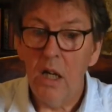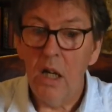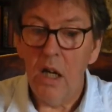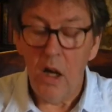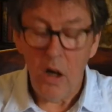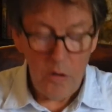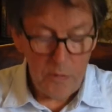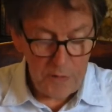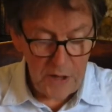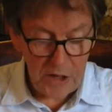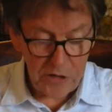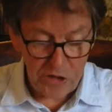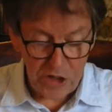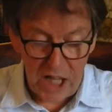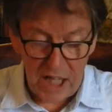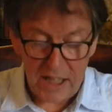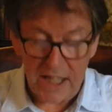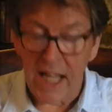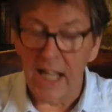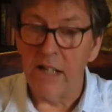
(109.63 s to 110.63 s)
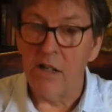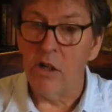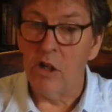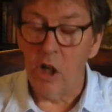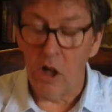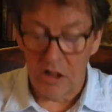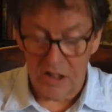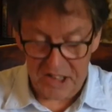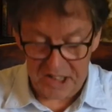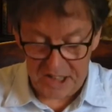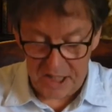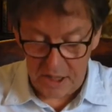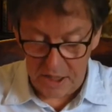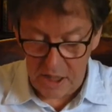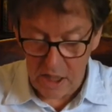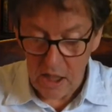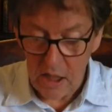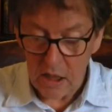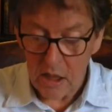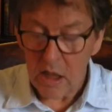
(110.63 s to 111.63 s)
"Fetch that ladder along,
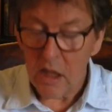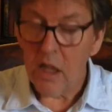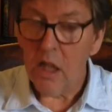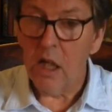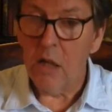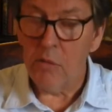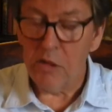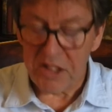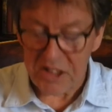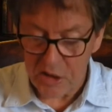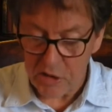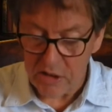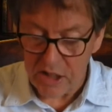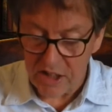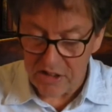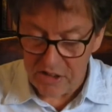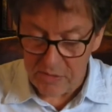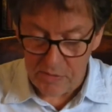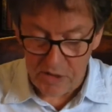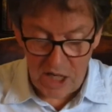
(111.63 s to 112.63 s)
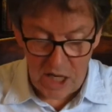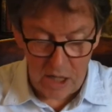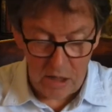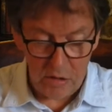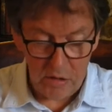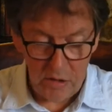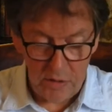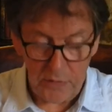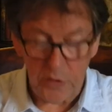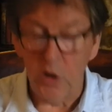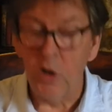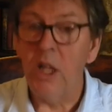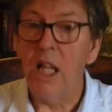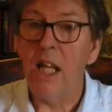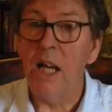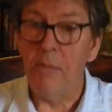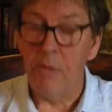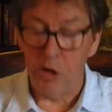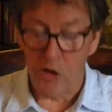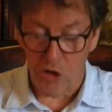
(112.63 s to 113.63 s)
sonny, and we'll soon get him down, if you'll
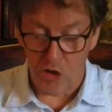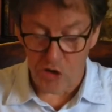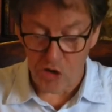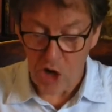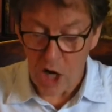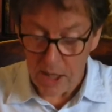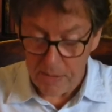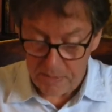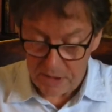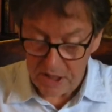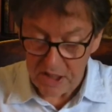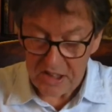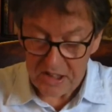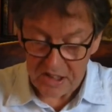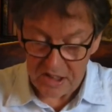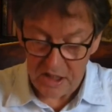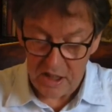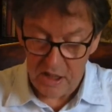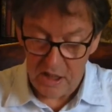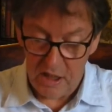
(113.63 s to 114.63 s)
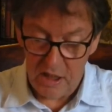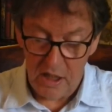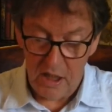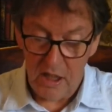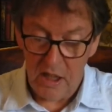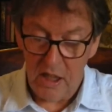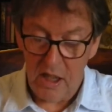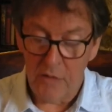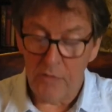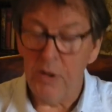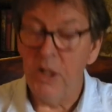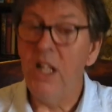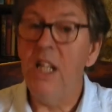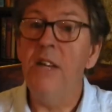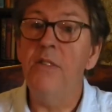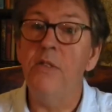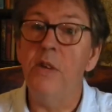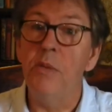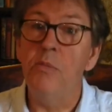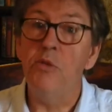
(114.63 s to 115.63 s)
allow me to try, miss. If we
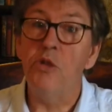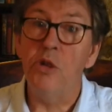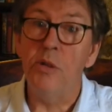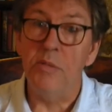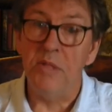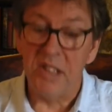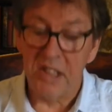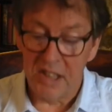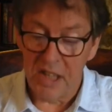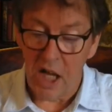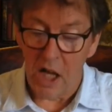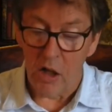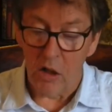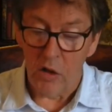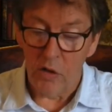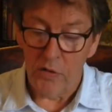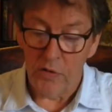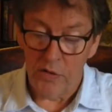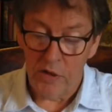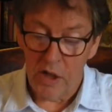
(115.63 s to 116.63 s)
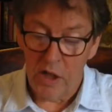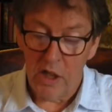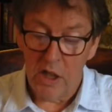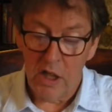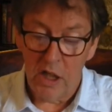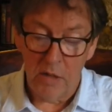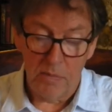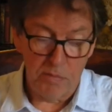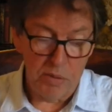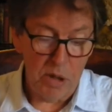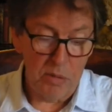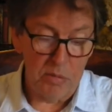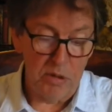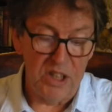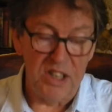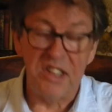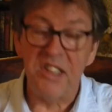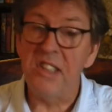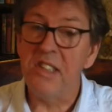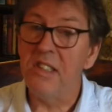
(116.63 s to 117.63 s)
leave him to himself, he'll probably
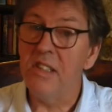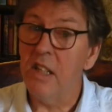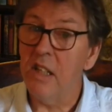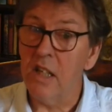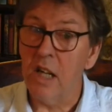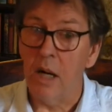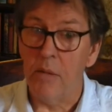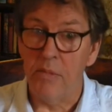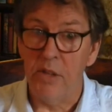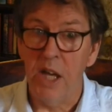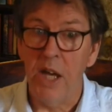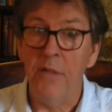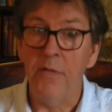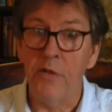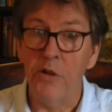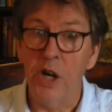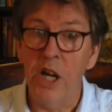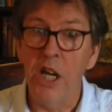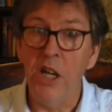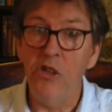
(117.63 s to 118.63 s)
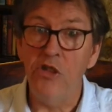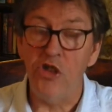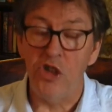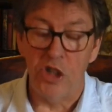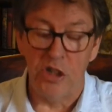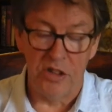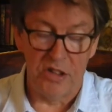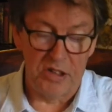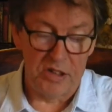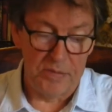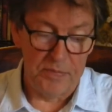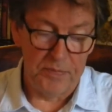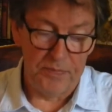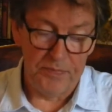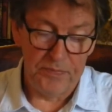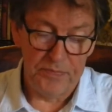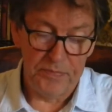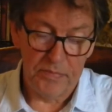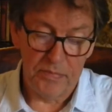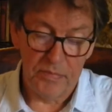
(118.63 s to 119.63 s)
stick up there for ages."
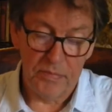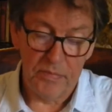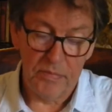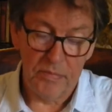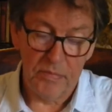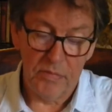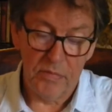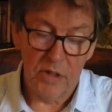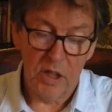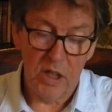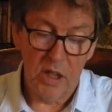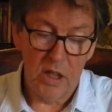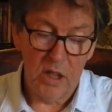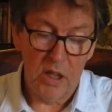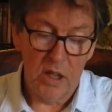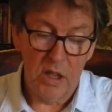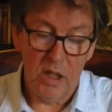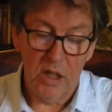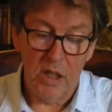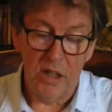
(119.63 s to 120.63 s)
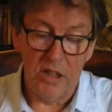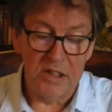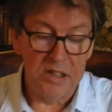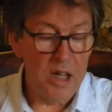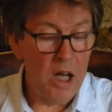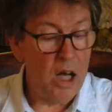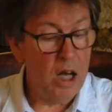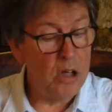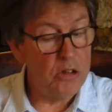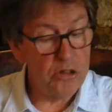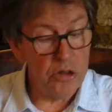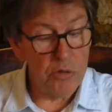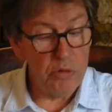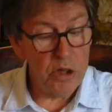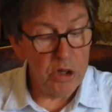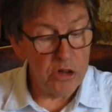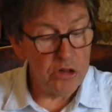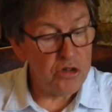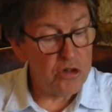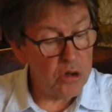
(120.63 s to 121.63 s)
It's hard to
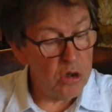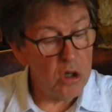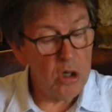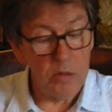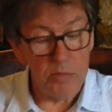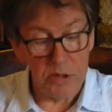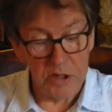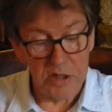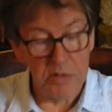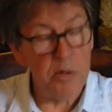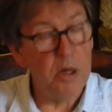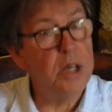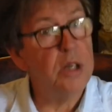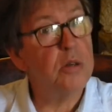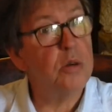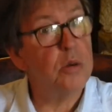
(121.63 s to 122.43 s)
reassure, persuade or